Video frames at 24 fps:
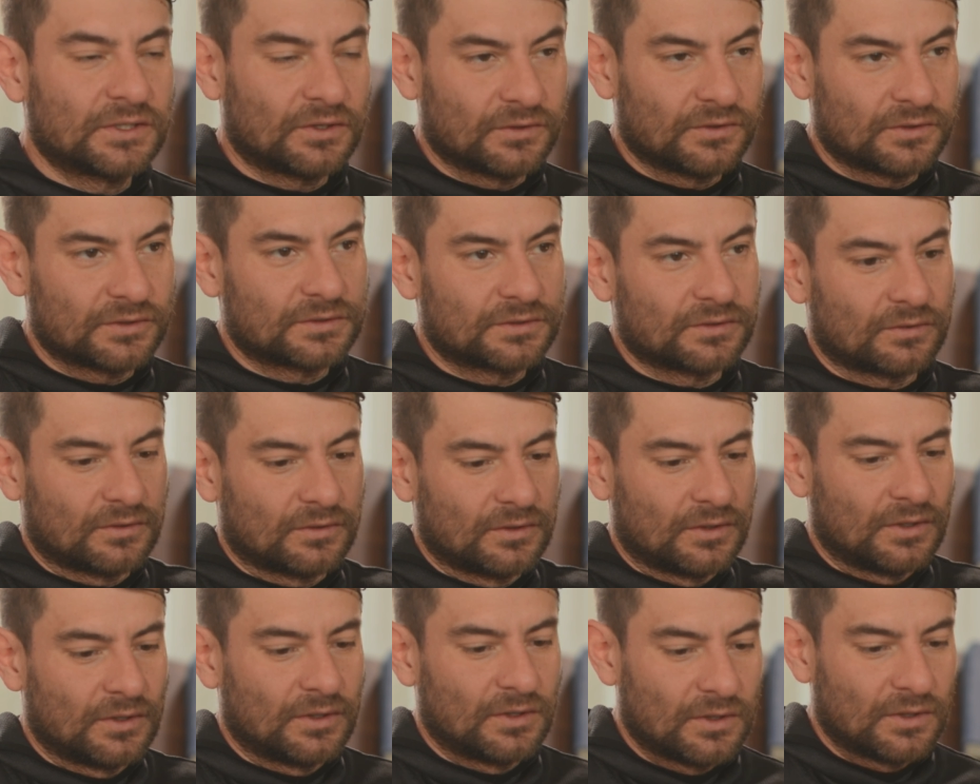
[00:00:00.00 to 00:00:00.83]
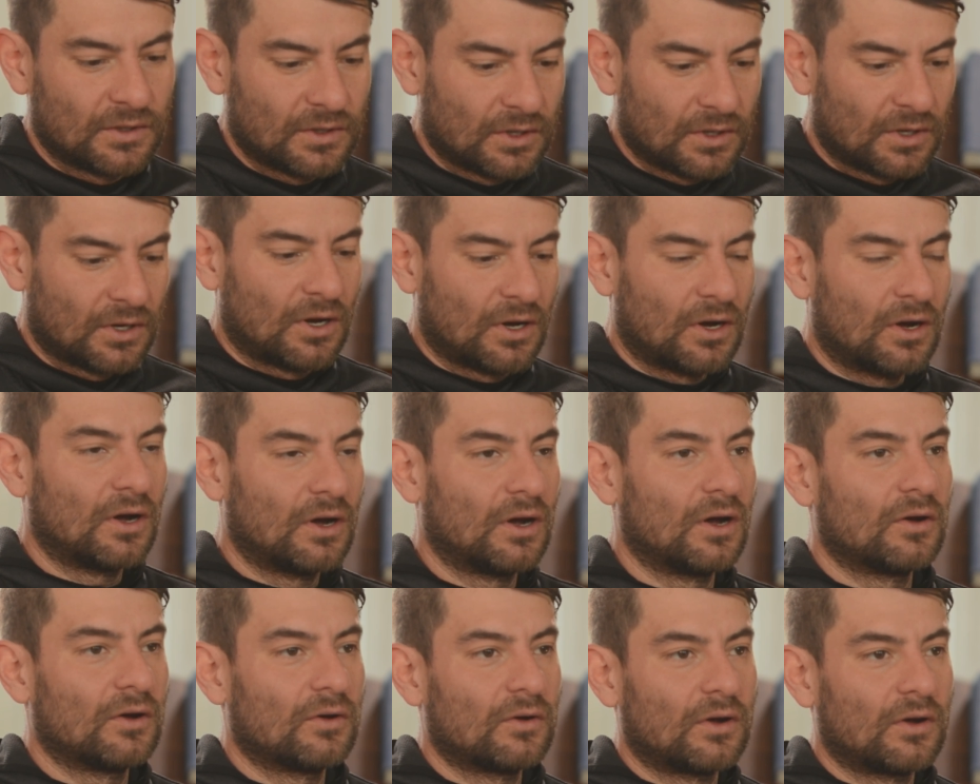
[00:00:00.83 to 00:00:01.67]
Until there's a
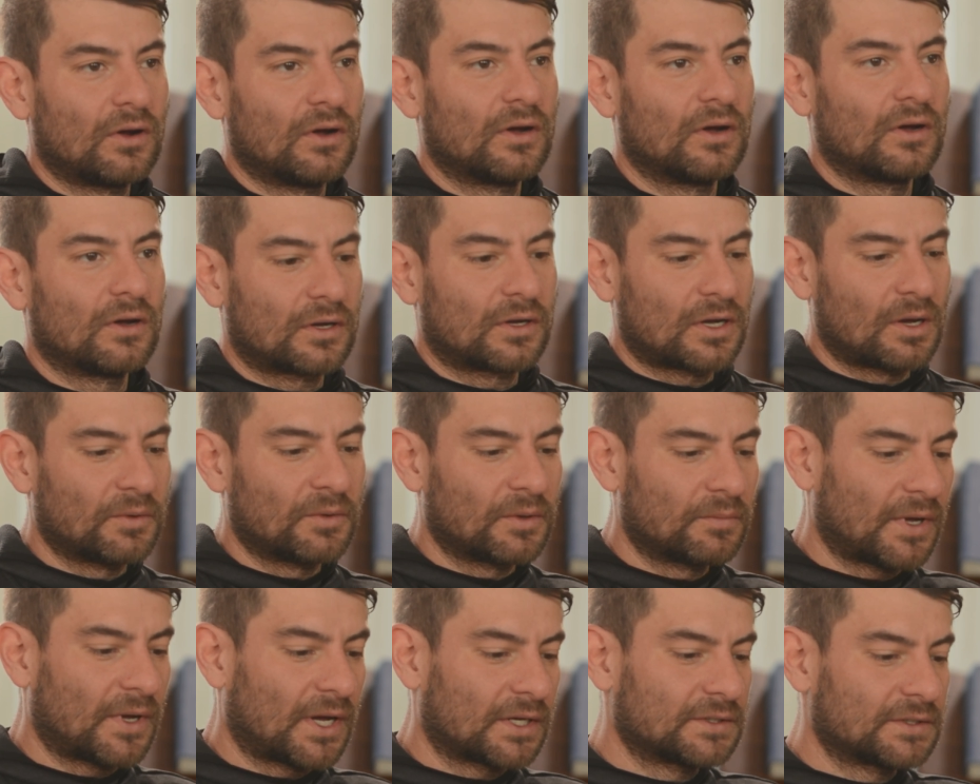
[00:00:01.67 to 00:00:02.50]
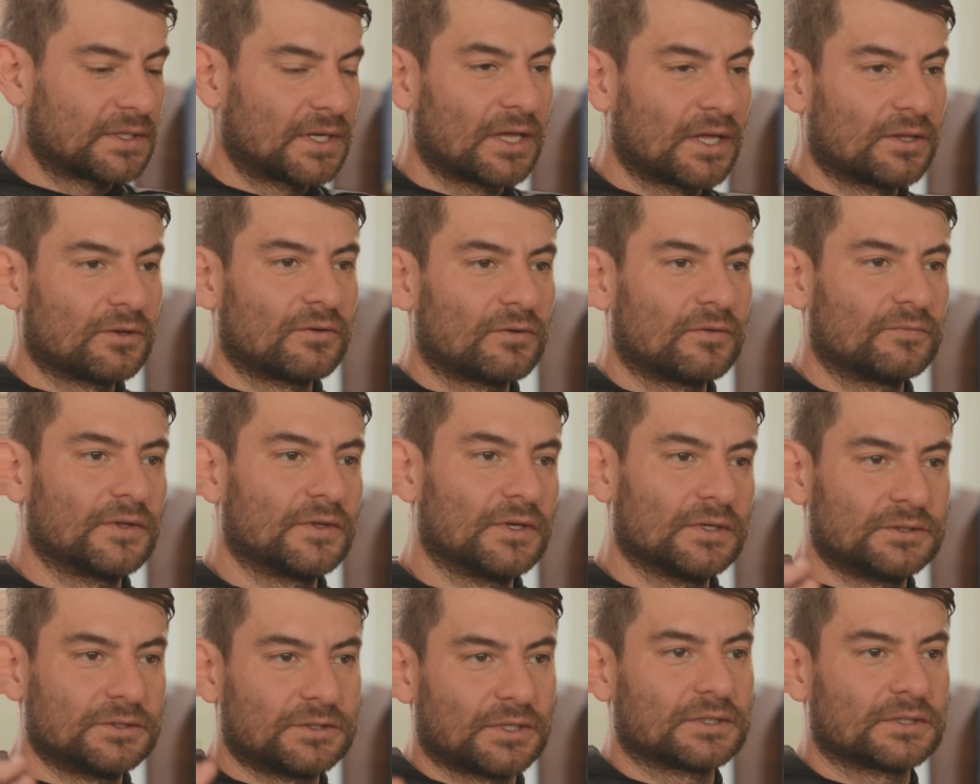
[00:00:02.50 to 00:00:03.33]
coming back together of
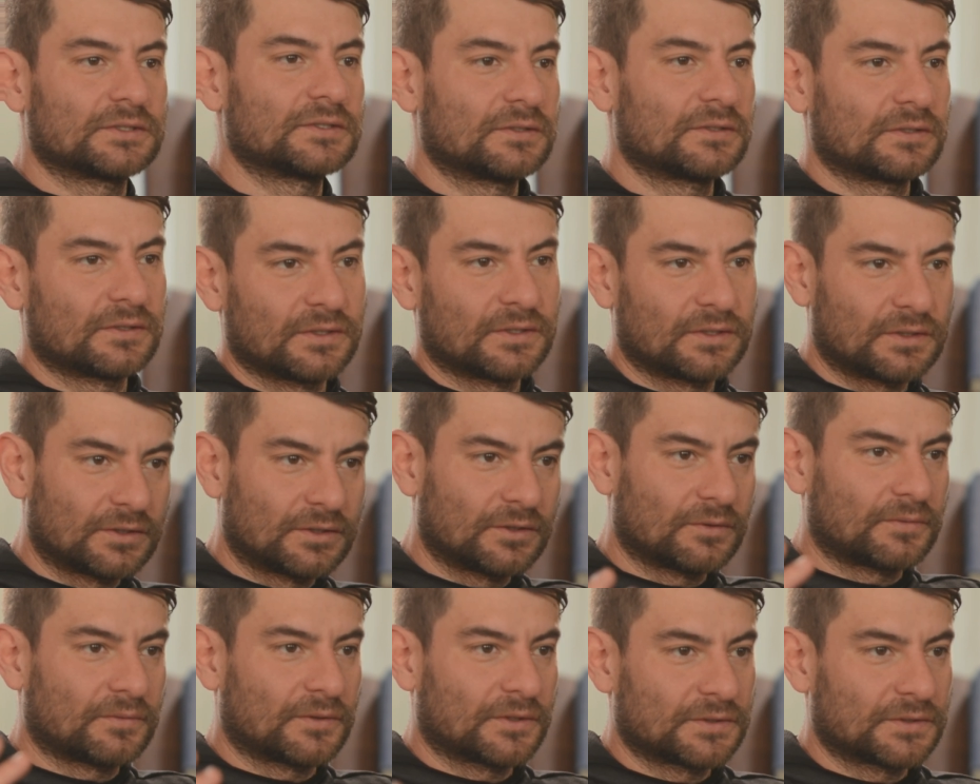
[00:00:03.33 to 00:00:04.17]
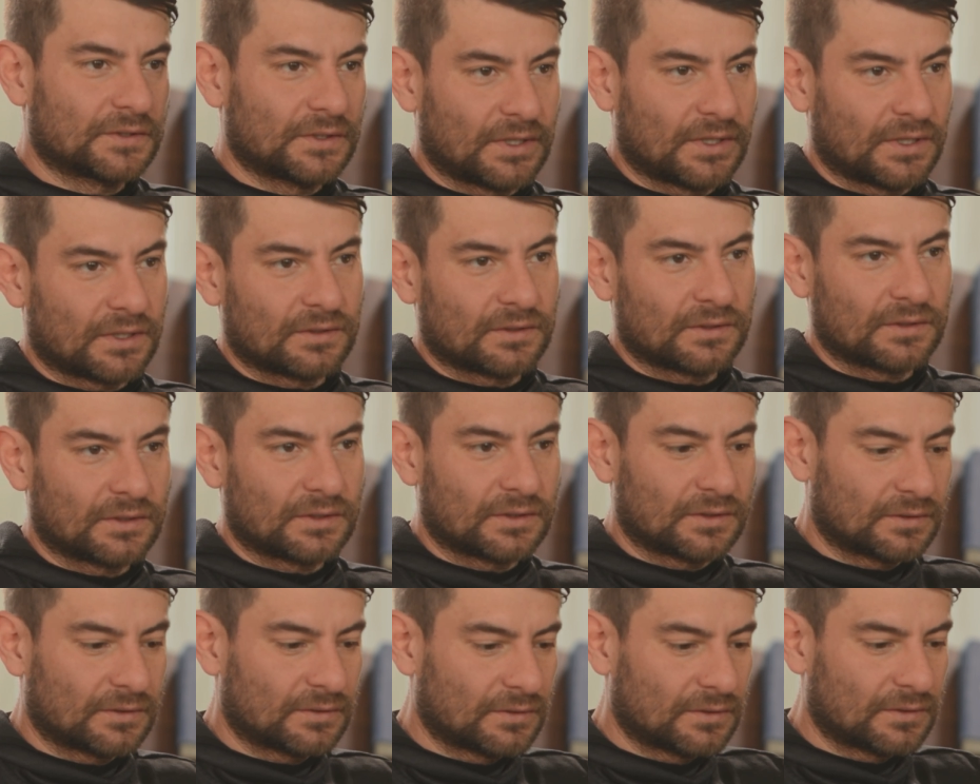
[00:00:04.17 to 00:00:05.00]
the adjuster and your
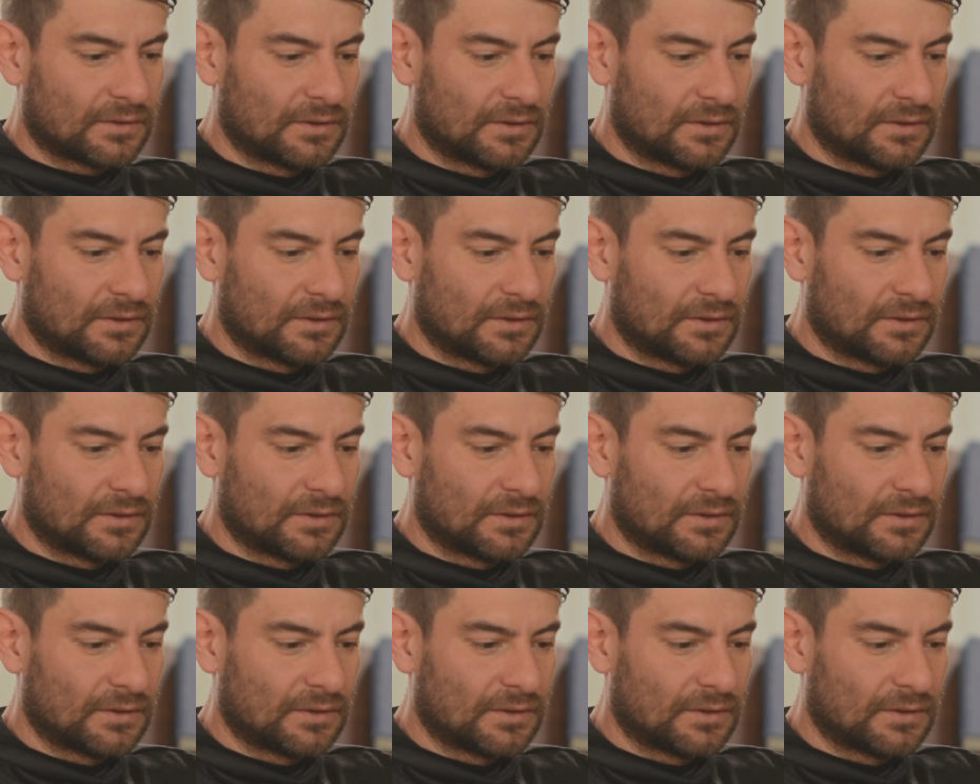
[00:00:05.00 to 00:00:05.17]
personality.